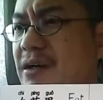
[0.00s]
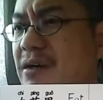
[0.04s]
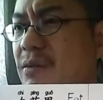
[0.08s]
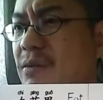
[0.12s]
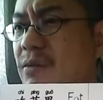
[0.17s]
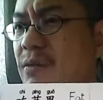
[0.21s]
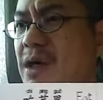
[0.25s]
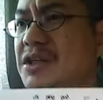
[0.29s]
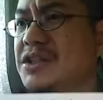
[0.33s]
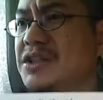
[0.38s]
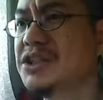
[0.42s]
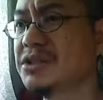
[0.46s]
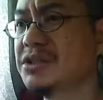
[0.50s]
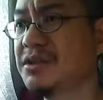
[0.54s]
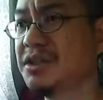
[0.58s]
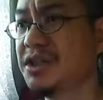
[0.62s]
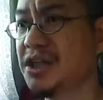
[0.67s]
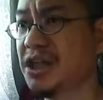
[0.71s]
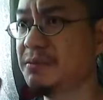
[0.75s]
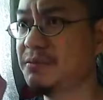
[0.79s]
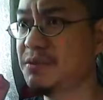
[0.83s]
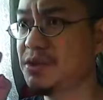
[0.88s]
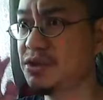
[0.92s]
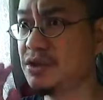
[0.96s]
want to
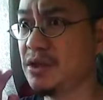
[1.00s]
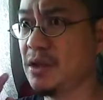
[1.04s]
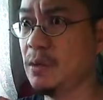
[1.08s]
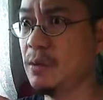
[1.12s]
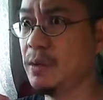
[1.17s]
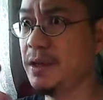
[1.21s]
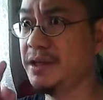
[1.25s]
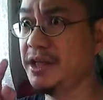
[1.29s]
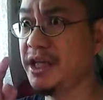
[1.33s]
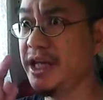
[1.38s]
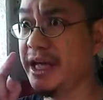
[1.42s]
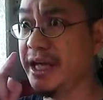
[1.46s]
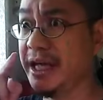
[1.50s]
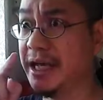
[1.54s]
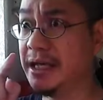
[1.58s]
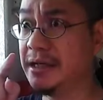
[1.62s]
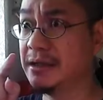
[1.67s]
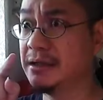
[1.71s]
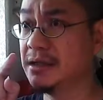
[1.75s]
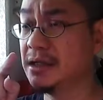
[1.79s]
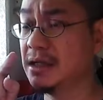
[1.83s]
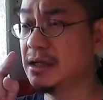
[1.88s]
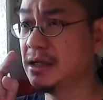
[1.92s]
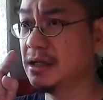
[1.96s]
give someone
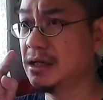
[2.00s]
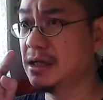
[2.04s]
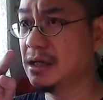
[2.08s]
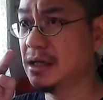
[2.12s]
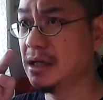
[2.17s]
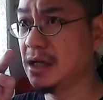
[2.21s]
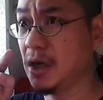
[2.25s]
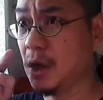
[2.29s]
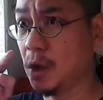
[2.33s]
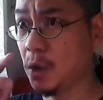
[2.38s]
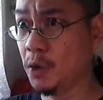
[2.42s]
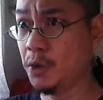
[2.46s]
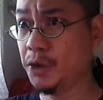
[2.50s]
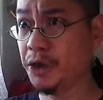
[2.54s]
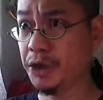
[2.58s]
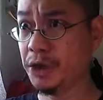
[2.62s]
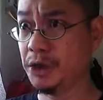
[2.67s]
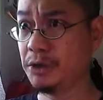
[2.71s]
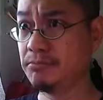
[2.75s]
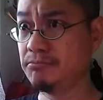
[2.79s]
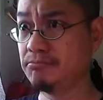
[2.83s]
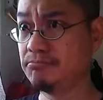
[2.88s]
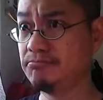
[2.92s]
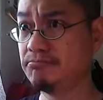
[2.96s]
an
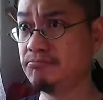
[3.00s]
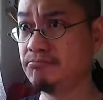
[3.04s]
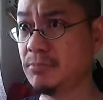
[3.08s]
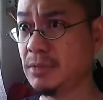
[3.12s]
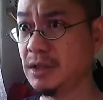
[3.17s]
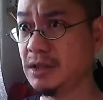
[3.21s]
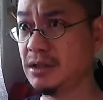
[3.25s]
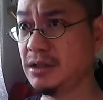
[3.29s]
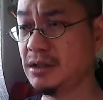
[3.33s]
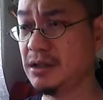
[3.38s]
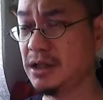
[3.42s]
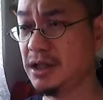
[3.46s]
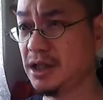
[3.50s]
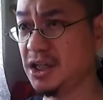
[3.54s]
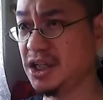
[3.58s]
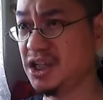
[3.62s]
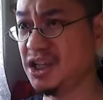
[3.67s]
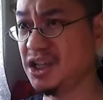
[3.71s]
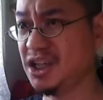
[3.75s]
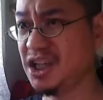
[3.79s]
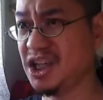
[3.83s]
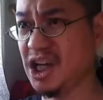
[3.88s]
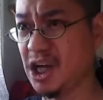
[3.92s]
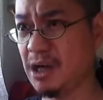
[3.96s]
order,
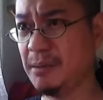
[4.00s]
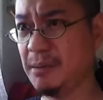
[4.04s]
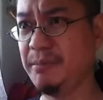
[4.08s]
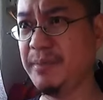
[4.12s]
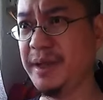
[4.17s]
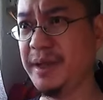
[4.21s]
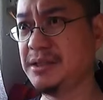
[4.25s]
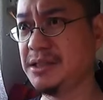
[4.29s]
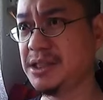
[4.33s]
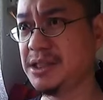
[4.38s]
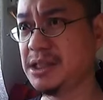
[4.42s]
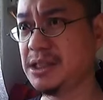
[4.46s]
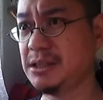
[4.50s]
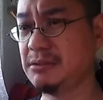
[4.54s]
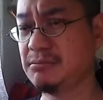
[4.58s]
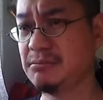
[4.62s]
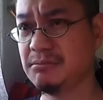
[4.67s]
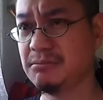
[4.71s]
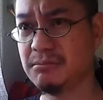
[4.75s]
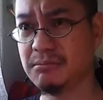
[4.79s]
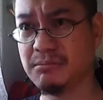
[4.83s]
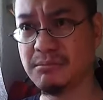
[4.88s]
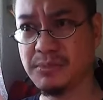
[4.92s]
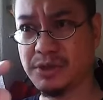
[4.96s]
a comment.
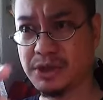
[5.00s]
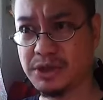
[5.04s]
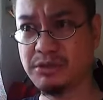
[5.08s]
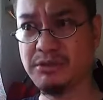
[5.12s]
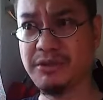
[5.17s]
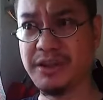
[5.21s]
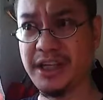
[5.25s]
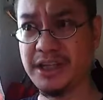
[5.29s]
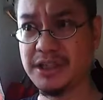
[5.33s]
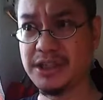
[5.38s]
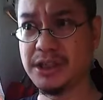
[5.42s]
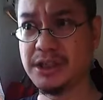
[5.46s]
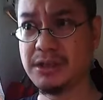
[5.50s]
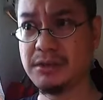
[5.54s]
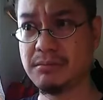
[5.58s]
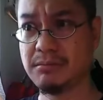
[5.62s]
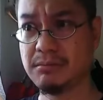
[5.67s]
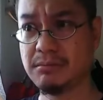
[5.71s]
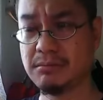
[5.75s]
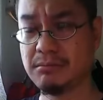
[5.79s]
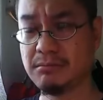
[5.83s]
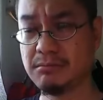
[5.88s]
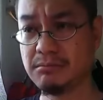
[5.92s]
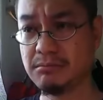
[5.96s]
Do this.
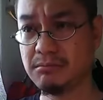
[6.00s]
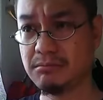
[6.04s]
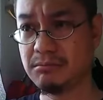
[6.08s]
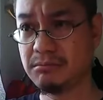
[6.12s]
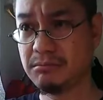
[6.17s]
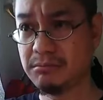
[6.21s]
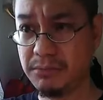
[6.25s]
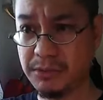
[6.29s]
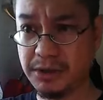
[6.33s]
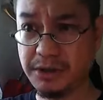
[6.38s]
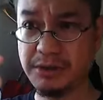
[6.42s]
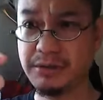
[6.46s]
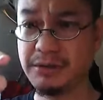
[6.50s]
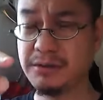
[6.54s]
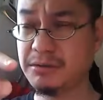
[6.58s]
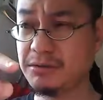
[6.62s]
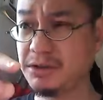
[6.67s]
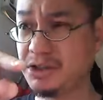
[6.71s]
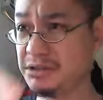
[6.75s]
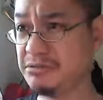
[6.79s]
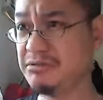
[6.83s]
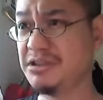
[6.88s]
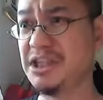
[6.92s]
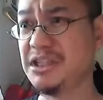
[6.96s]

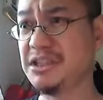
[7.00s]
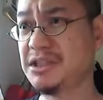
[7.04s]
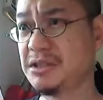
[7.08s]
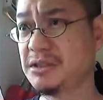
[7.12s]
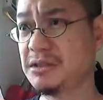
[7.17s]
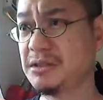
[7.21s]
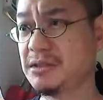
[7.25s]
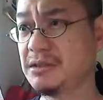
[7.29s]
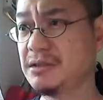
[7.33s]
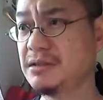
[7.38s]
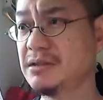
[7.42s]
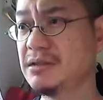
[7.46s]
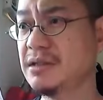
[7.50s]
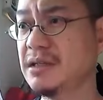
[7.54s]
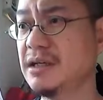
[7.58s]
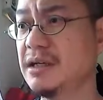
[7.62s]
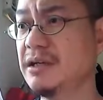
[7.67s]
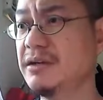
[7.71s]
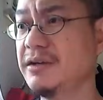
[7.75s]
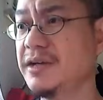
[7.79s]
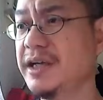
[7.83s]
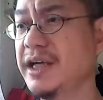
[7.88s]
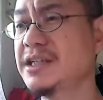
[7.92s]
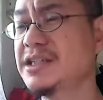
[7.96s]
Do this.
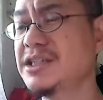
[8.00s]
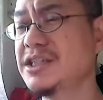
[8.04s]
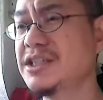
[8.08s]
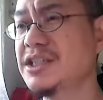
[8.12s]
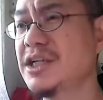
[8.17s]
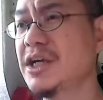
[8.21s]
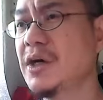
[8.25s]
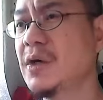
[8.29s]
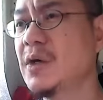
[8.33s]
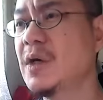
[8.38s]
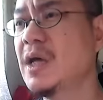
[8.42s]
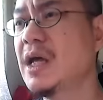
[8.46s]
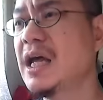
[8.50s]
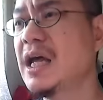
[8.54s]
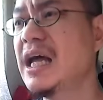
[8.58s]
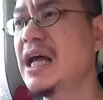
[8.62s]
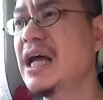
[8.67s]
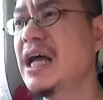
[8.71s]
Okay, so